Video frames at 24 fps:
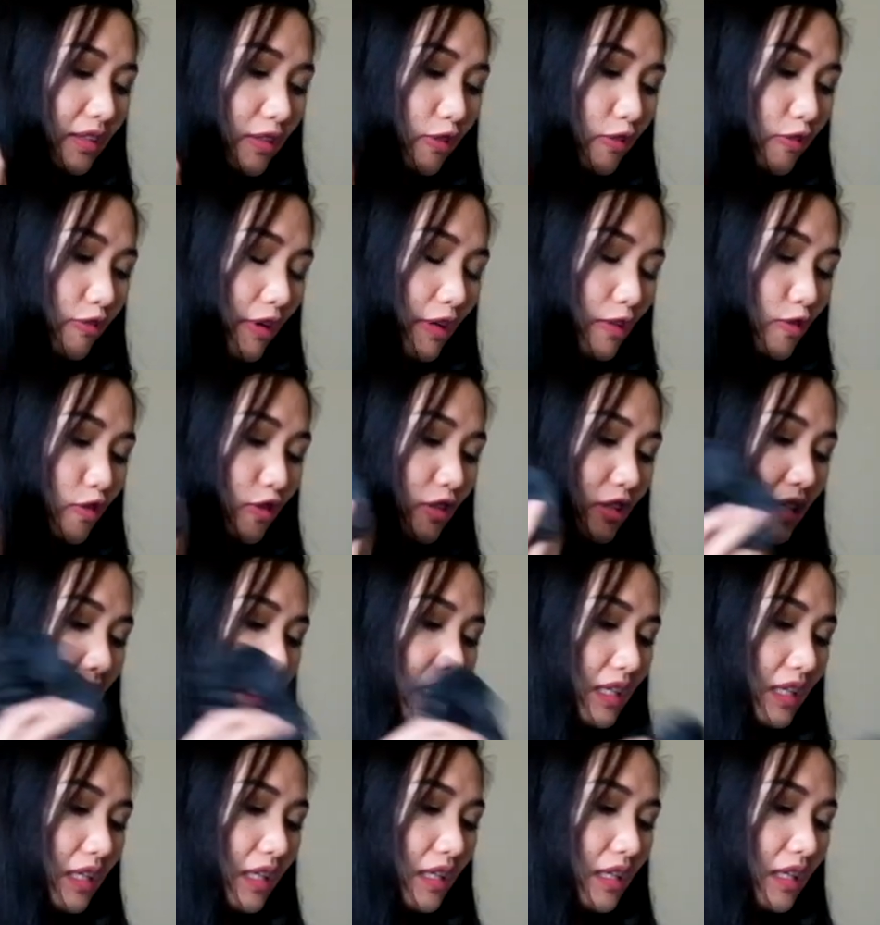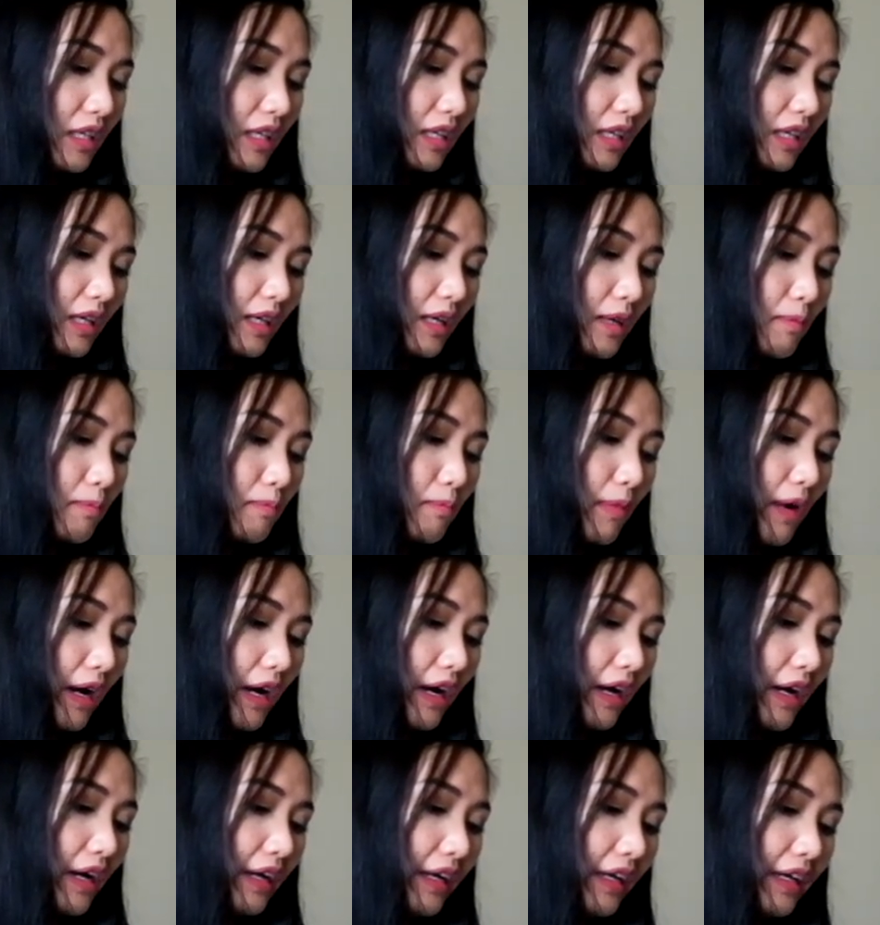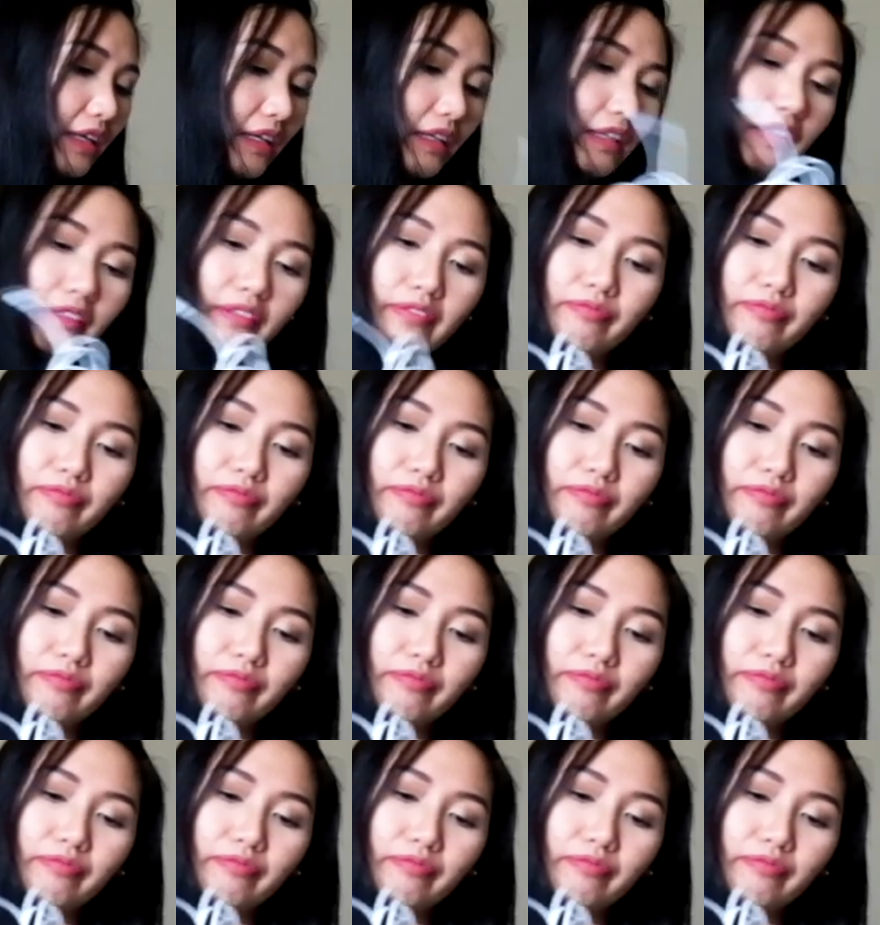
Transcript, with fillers: scrunchie my